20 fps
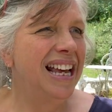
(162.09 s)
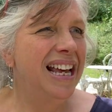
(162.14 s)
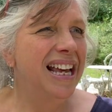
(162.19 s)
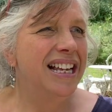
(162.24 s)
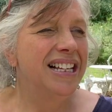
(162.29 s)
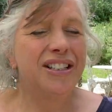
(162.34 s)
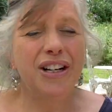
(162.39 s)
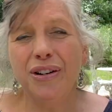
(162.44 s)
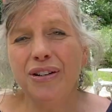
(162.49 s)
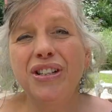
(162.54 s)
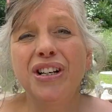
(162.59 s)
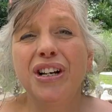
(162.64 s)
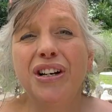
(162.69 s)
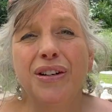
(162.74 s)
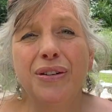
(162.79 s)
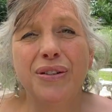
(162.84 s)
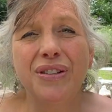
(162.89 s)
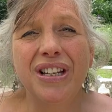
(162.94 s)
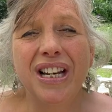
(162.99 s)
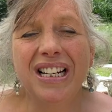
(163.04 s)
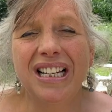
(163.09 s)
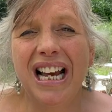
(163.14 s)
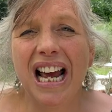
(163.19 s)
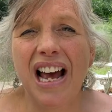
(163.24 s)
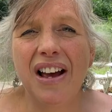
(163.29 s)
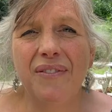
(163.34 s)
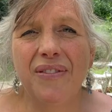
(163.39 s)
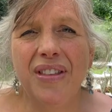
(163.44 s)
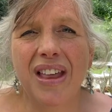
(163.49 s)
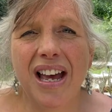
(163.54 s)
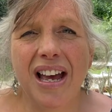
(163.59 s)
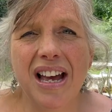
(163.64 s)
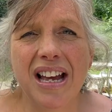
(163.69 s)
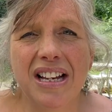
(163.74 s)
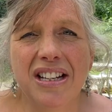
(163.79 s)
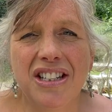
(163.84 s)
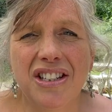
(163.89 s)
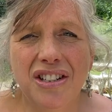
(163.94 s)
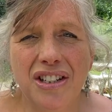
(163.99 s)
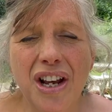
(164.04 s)
Stone circles tend to have their
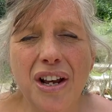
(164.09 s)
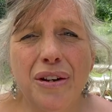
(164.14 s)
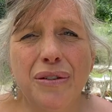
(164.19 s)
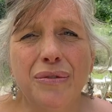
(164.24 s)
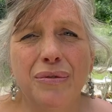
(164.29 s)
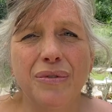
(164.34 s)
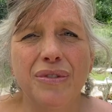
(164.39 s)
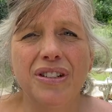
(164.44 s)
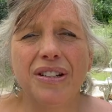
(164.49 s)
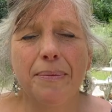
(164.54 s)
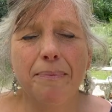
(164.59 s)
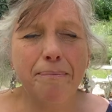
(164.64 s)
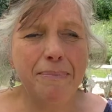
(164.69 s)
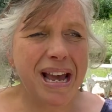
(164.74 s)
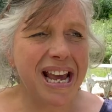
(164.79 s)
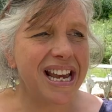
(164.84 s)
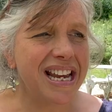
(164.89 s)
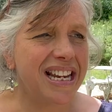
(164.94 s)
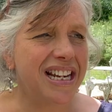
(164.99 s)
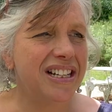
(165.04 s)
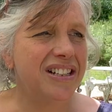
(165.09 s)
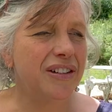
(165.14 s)
stones made